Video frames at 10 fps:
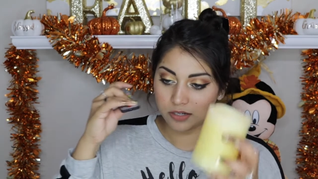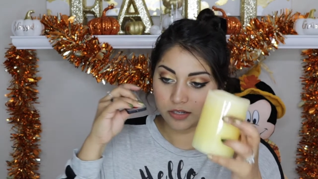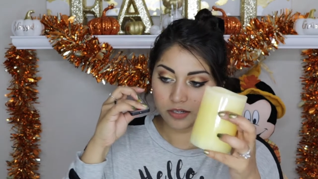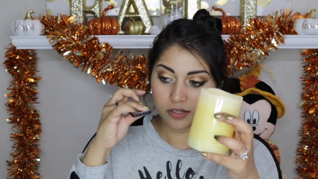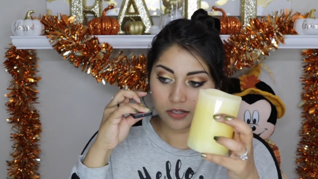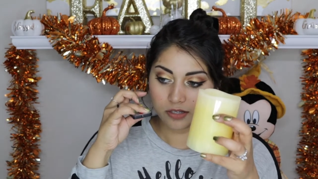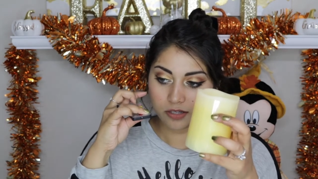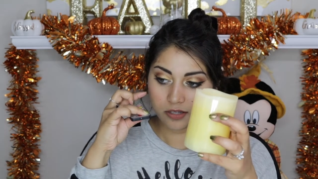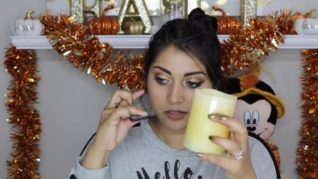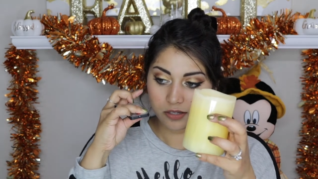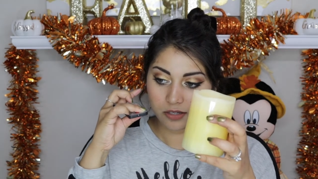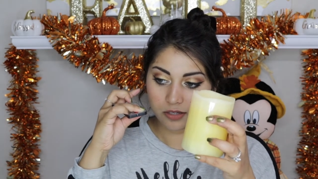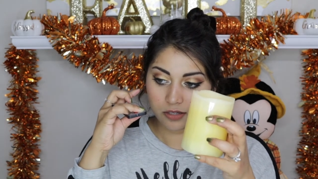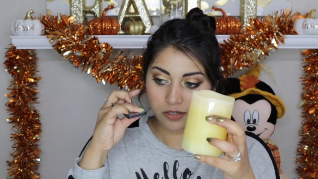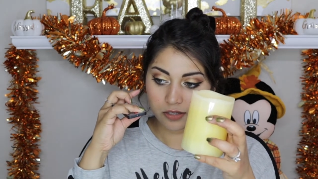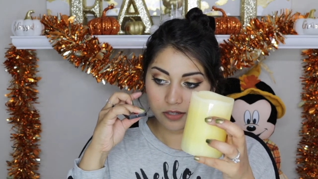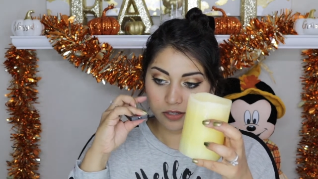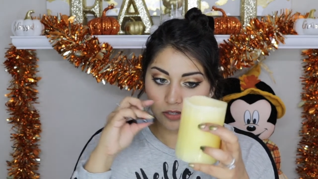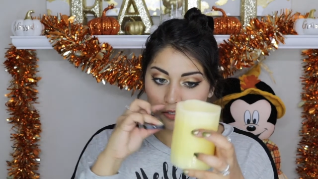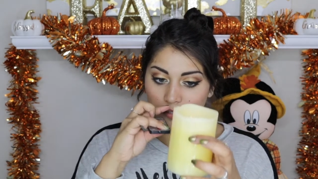
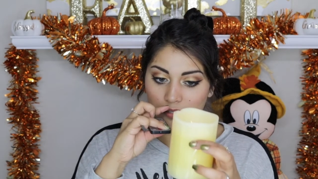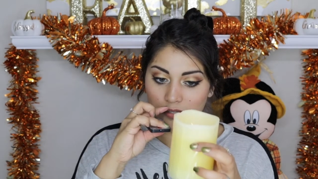(silence)